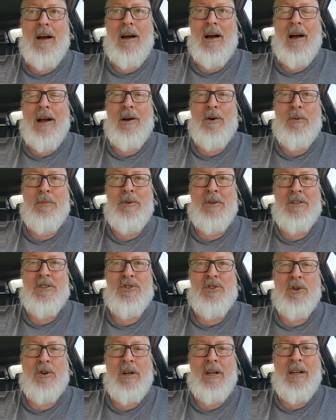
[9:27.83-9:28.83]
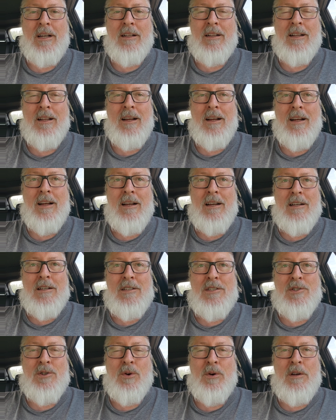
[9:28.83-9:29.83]
I hope you enjoy it.
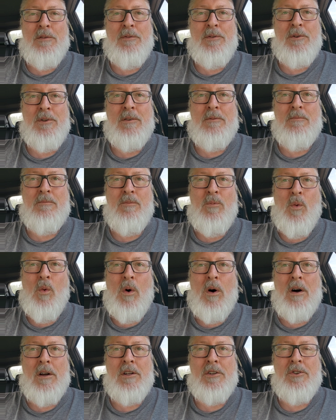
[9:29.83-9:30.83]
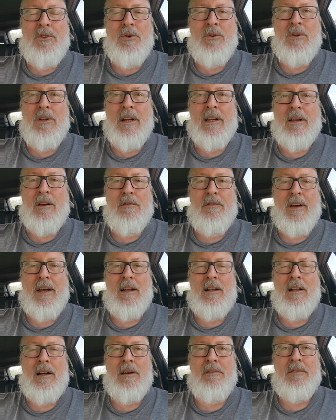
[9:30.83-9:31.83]
So if you want to do like a
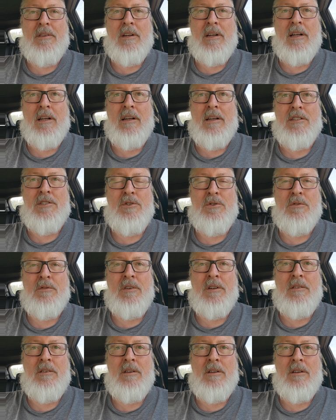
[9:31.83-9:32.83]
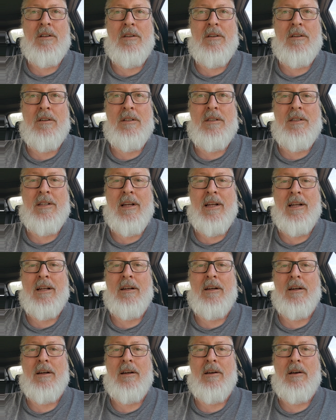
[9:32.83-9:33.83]
van life thing, SUV thing,
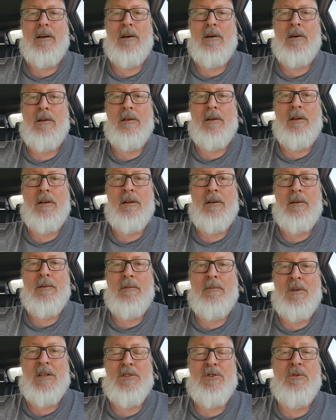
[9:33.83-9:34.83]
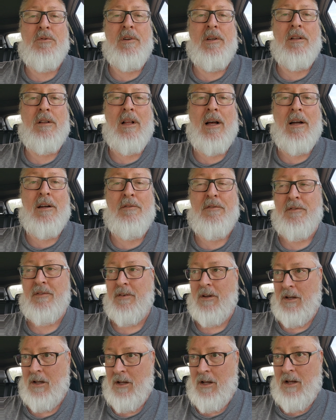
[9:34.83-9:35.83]
SUV life,
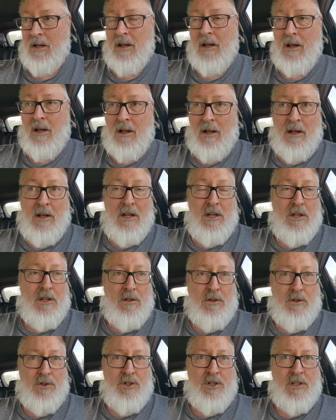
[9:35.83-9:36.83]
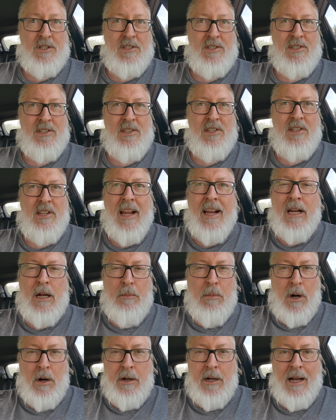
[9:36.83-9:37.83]
just think
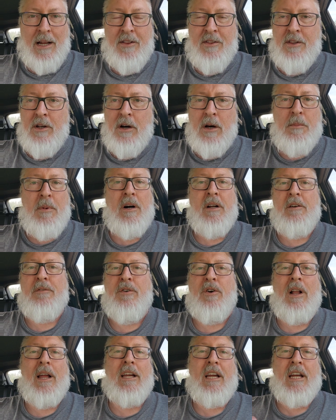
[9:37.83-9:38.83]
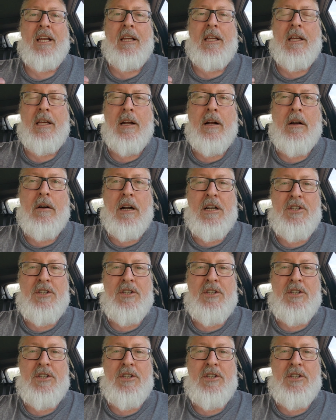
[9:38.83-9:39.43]
about it. I thought about it for like a year.